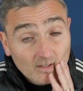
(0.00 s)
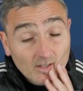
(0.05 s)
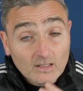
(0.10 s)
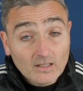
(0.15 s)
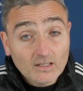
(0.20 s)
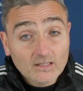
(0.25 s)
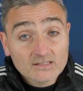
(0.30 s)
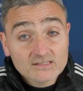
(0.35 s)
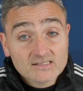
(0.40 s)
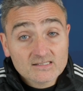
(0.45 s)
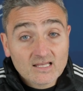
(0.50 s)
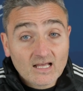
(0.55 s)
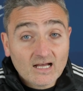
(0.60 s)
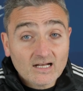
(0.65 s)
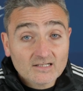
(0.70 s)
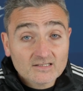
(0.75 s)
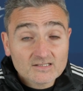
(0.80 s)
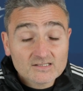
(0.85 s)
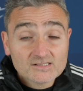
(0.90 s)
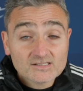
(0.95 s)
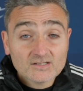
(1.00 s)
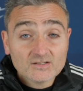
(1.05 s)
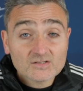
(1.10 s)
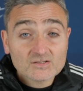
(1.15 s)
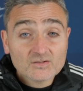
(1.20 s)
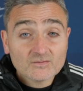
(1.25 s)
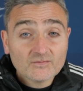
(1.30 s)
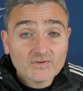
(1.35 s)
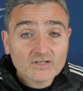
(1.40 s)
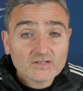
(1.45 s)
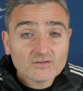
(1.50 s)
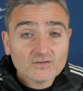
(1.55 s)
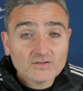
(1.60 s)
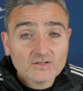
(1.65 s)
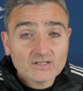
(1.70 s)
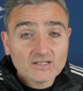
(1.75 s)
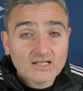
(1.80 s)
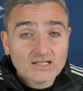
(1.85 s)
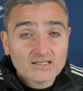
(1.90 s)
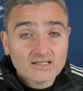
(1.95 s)
uh, start a series of
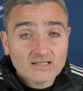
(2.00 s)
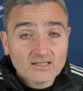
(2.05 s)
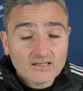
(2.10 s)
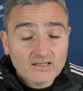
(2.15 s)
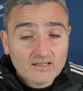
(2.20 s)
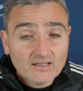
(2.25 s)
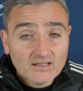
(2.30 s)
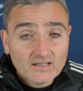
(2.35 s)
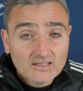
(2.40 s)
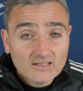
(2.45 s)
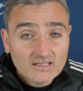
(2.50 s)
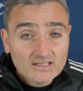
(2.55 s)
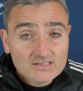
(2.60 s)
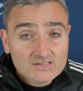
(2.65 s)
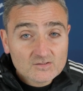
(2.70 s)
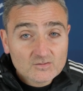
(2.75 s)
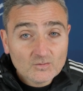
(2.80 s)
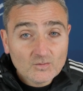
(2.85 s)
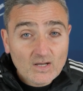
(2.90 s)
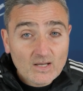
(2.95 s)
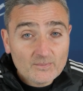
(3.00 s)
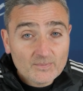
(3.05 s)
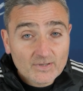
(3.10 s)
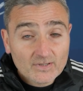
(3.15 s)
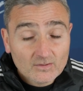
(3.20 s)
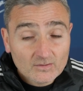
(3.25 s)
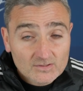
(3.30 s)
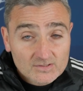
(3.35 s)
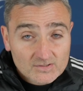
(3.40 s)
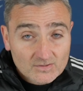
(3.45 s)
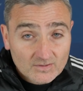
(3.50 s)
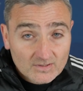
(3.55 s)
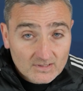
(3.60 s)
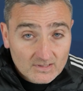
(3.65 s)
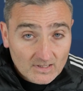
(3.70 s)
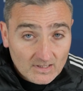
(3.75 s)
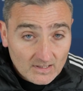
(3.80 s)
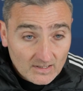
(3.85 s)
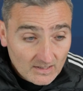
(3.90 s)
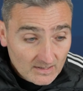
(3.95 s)
victory that uh, needs to happen also
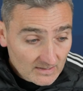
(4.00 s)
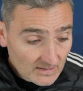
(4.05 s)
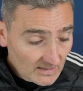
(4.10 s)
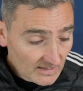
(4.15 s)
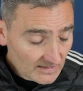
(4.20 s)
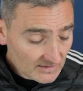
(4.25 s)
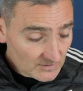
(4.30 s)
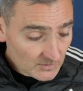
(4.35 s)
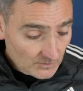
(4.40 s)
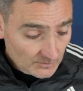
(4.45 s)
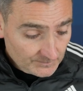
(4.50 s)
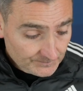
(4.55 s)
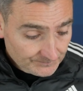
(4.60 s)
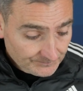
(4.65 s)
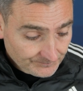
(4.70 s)
in the in the league too.